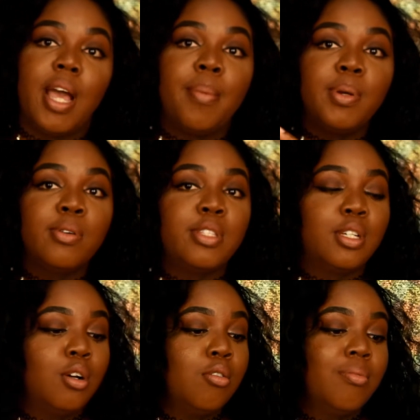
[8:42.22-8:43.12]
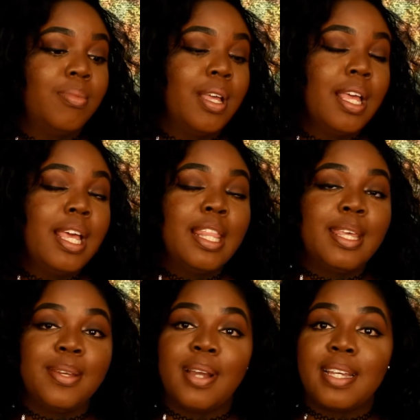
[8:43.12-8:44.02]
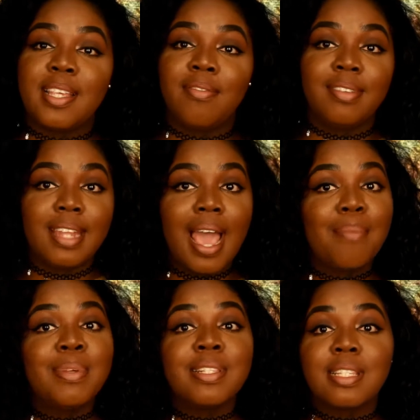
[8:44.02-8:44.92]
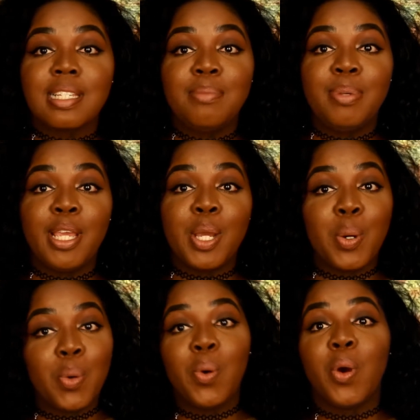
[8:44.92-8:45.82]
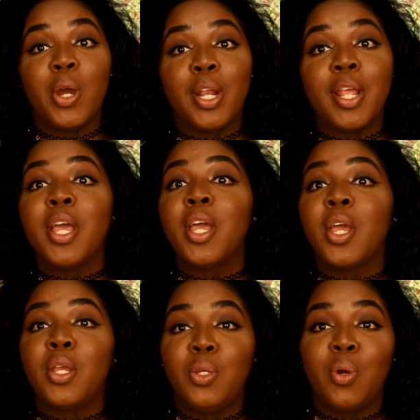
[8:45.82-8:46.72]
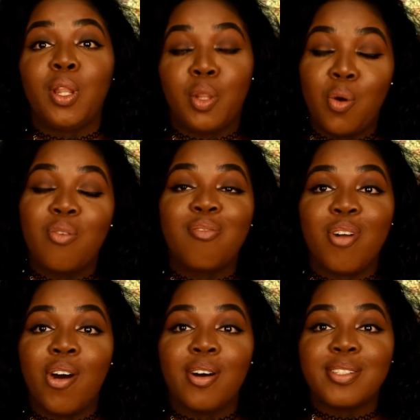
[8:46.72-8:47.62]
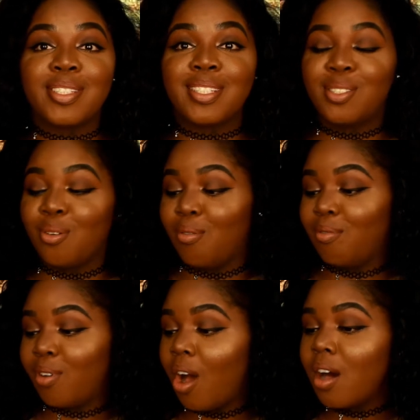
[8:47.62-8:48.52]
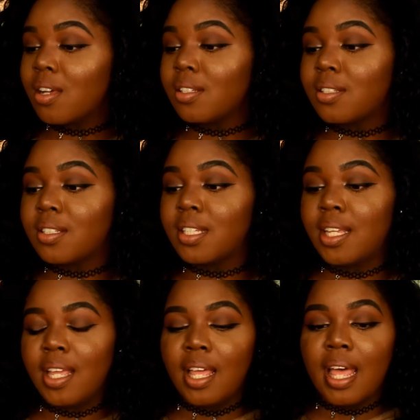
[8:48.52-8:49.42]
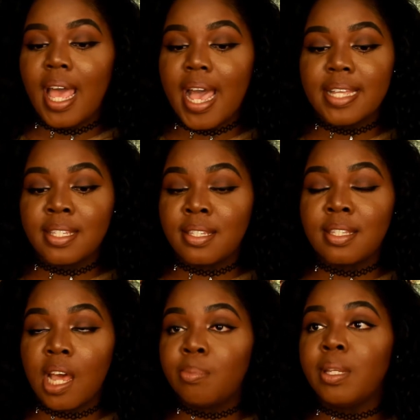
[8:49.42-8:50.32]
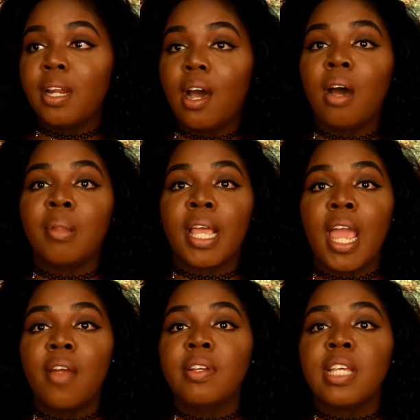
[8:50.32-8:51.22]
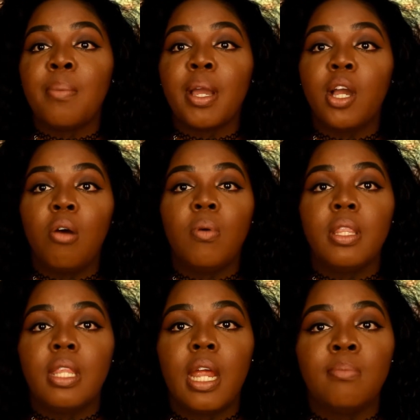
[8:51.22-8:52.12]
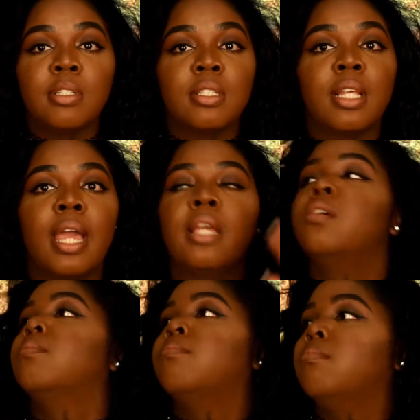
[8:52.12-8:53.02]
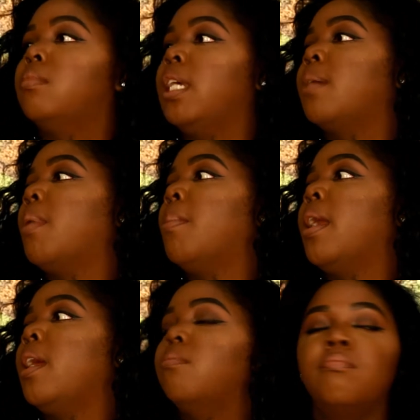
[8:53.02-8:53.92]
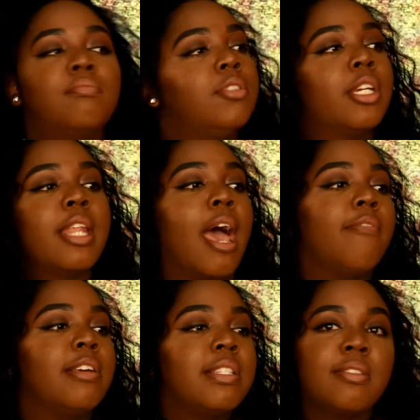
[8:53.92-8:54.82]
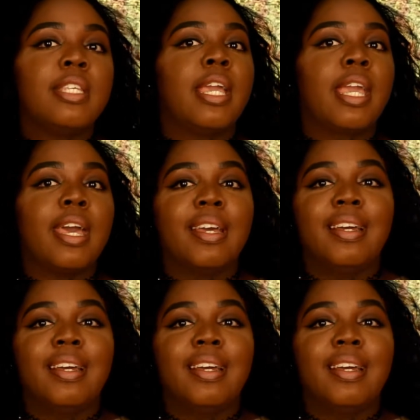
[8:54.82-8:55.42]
I'm going to hope that you guys have not been sleeping on your local Ross. So Ross has stepped it up. Like every time I go in there, I'm just like, take my money, you can have it, take it.